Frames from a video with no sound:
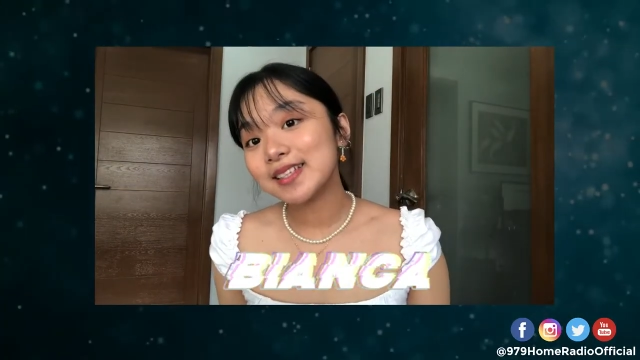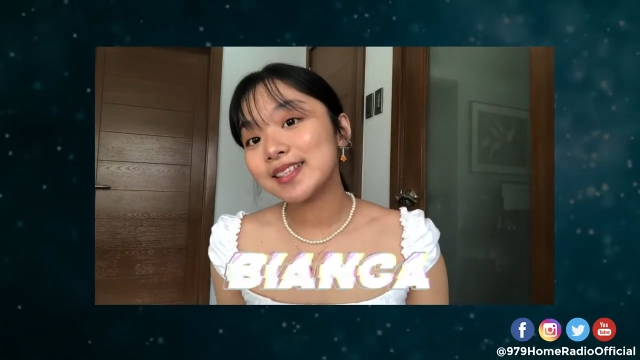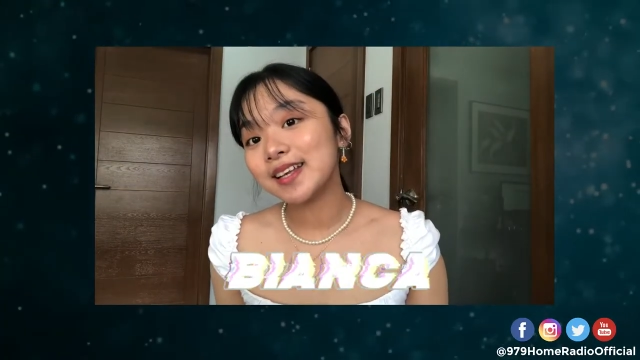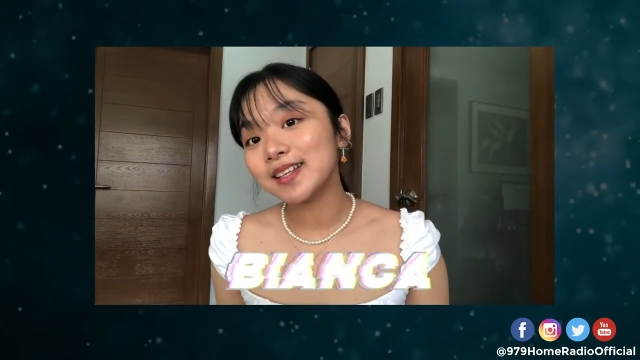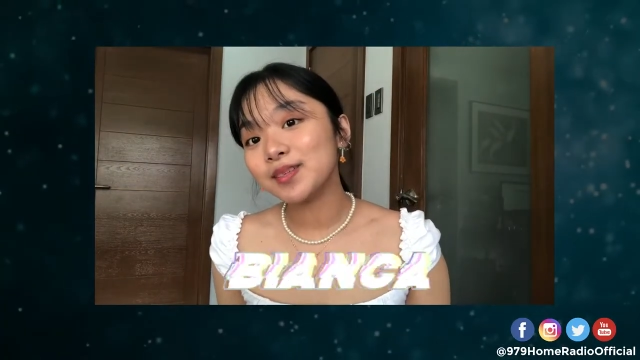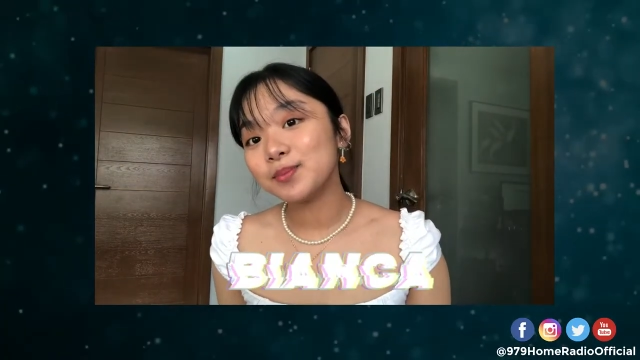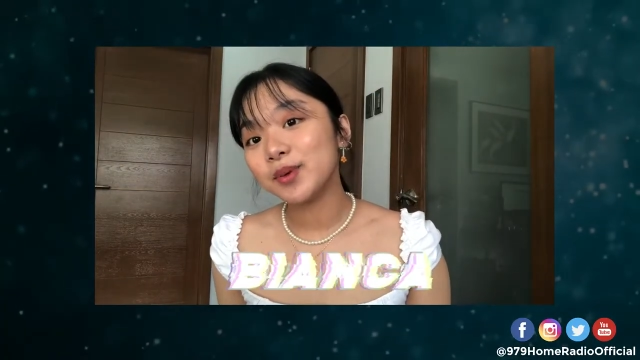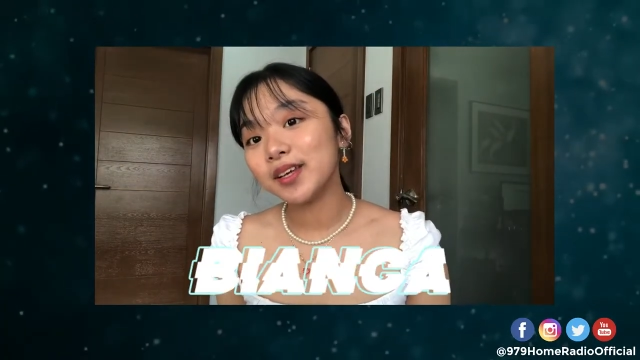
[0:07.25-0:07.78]

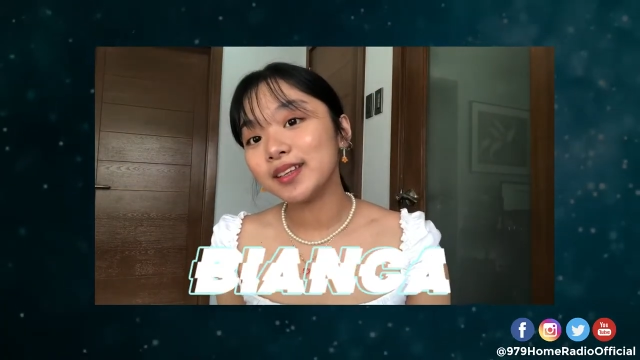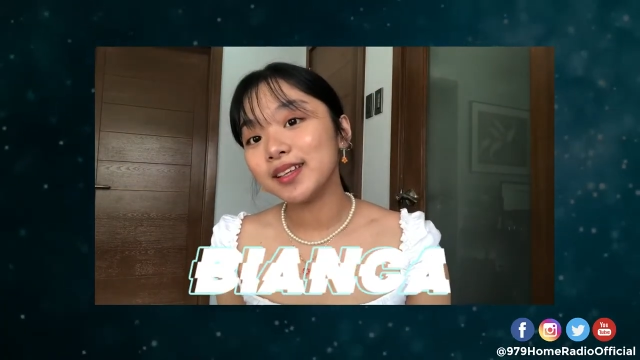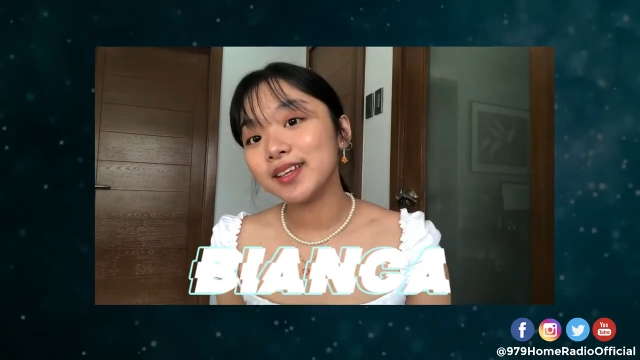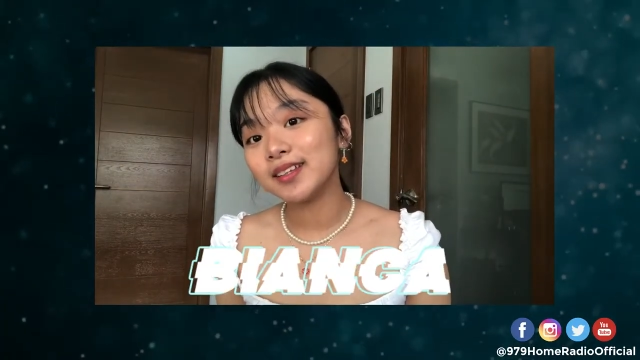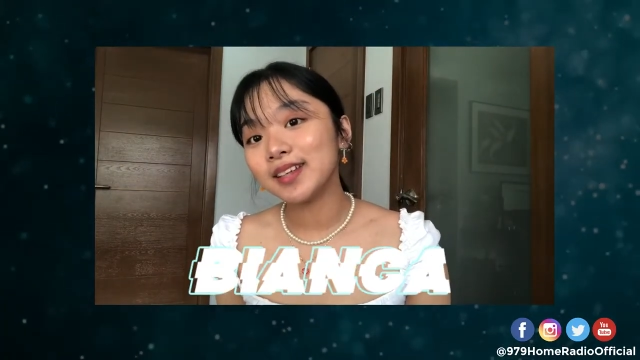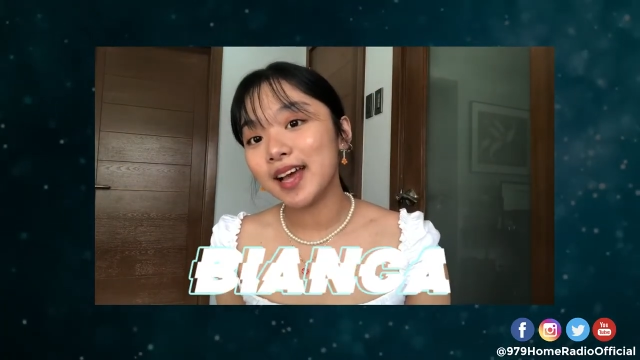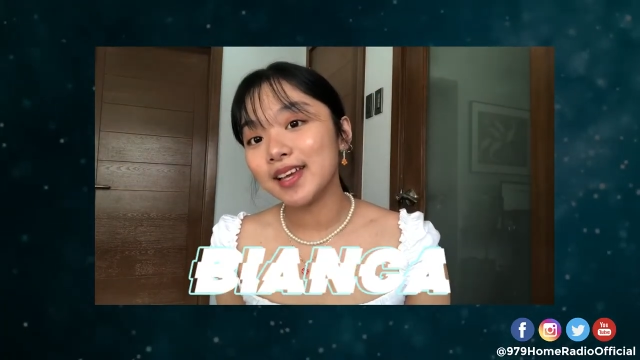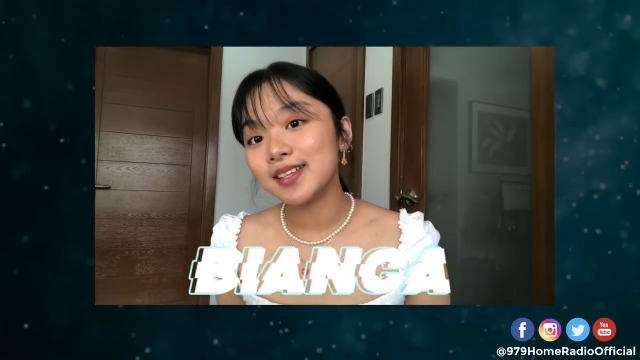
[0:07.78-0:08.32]

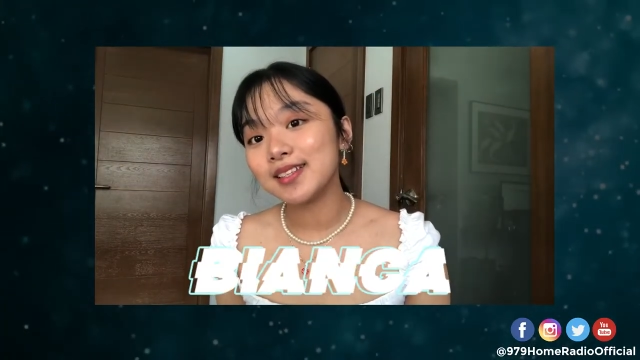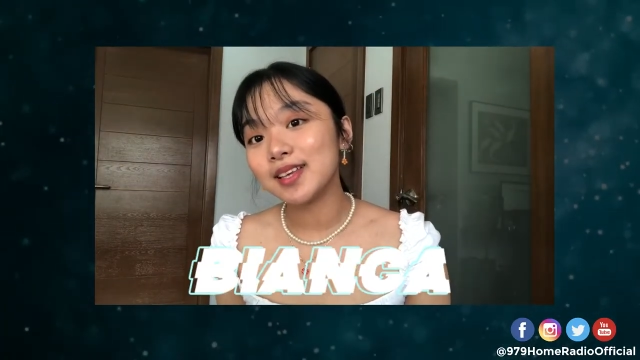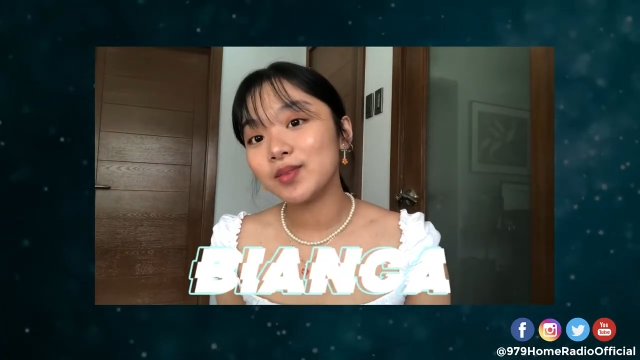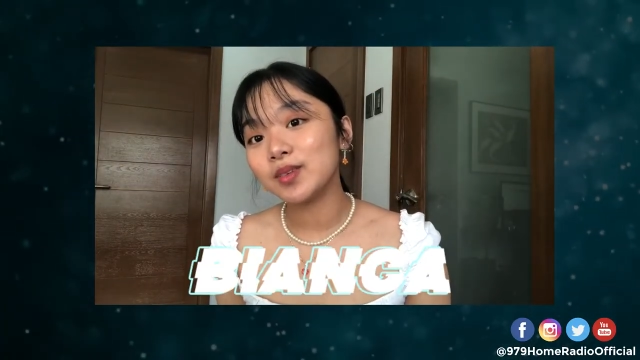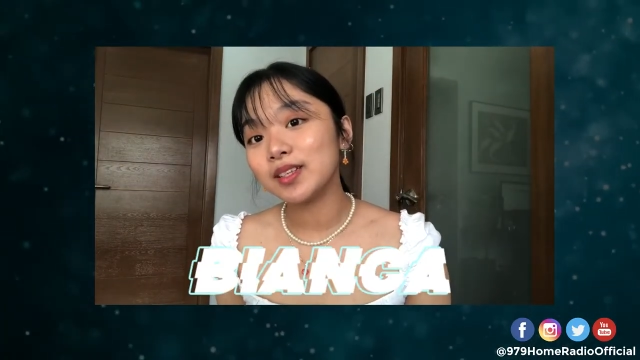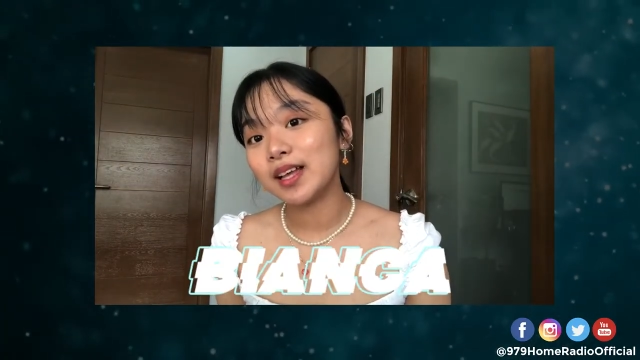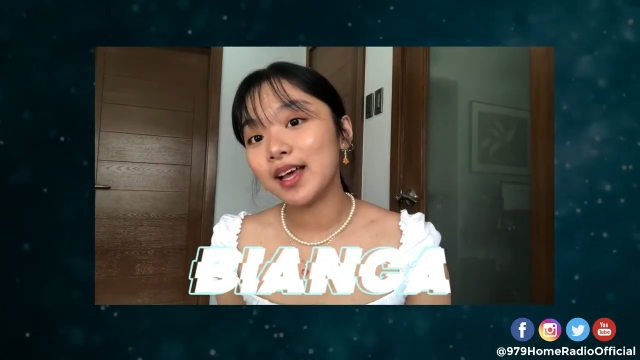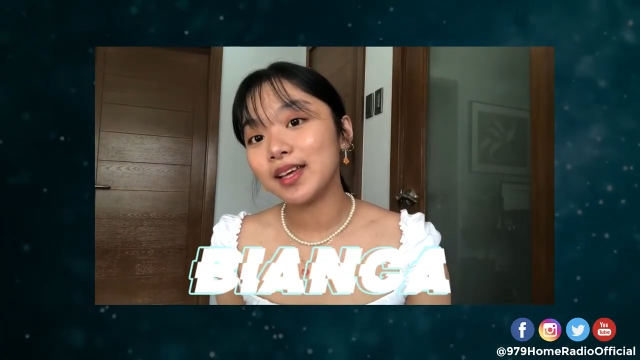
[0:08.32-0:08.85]
celebrating
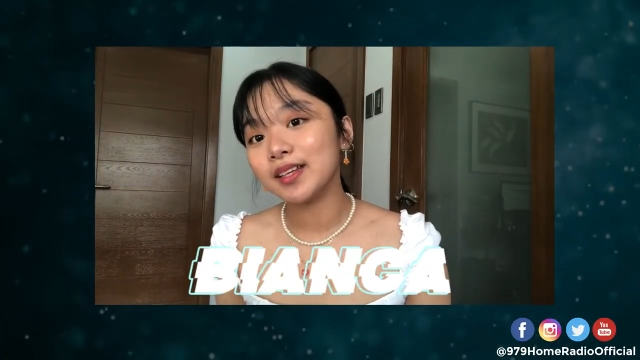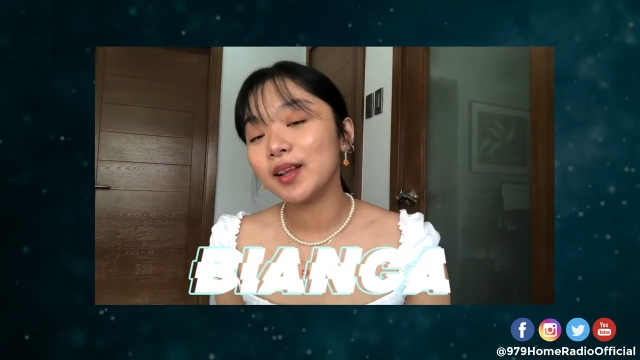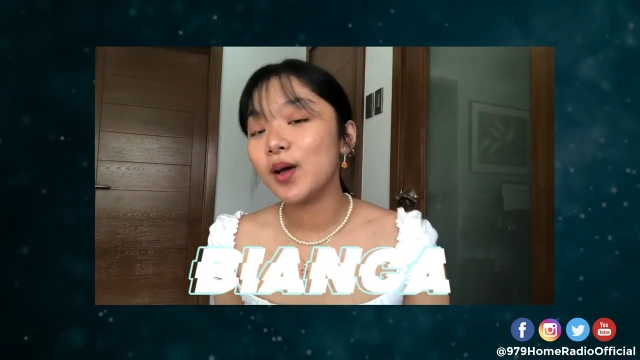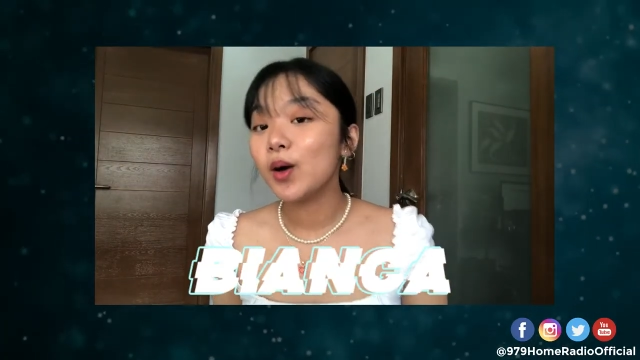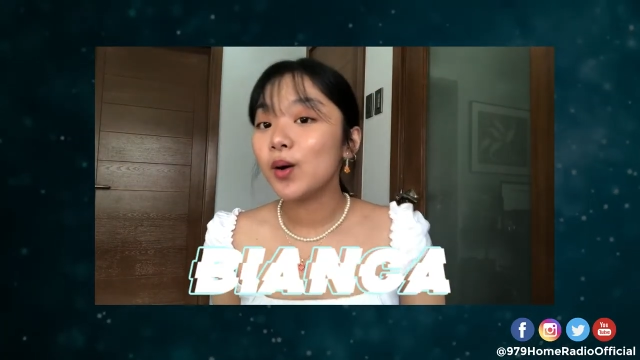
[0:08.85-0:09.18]
979